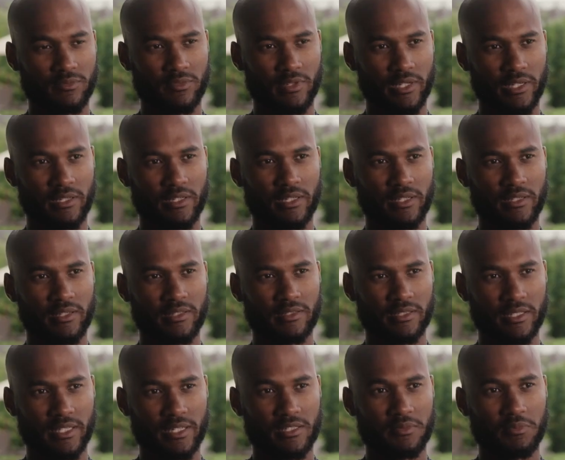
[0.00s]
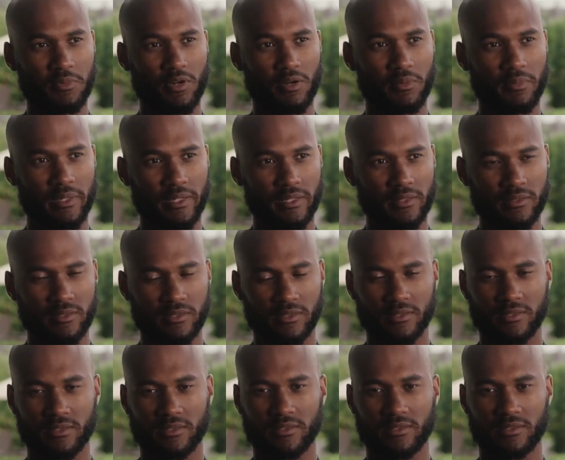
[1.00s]
very good innings against
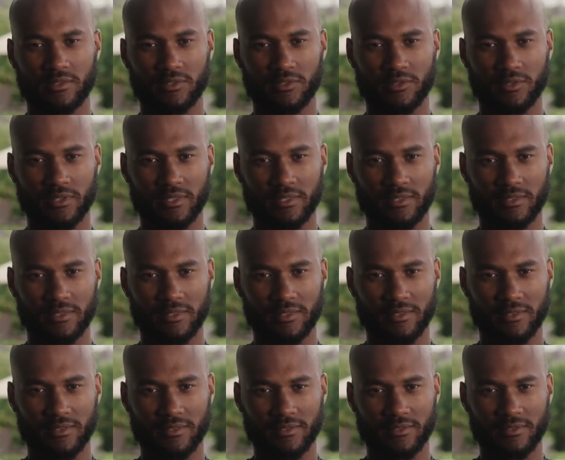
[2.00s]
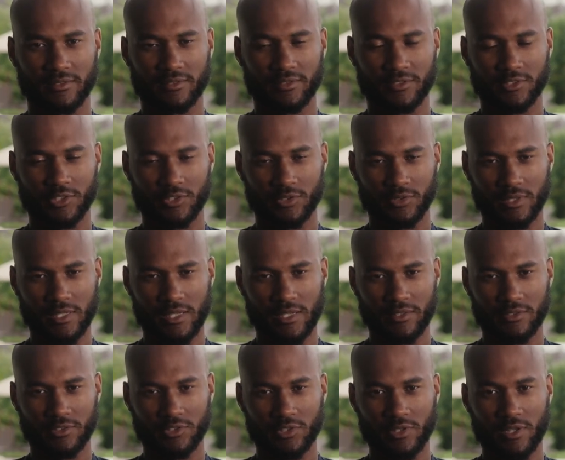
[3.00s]
Barbados, you know, and you know, show
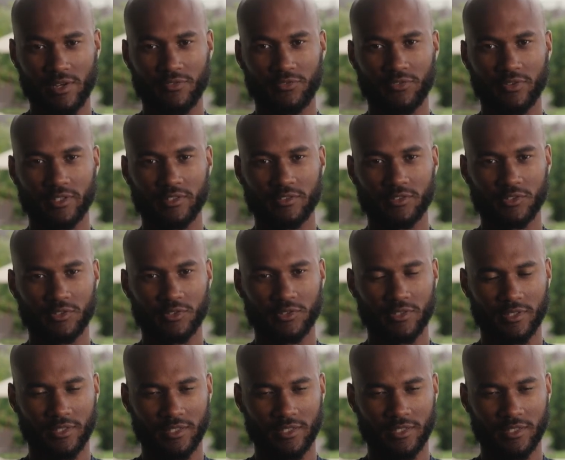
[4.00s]
that fight. So,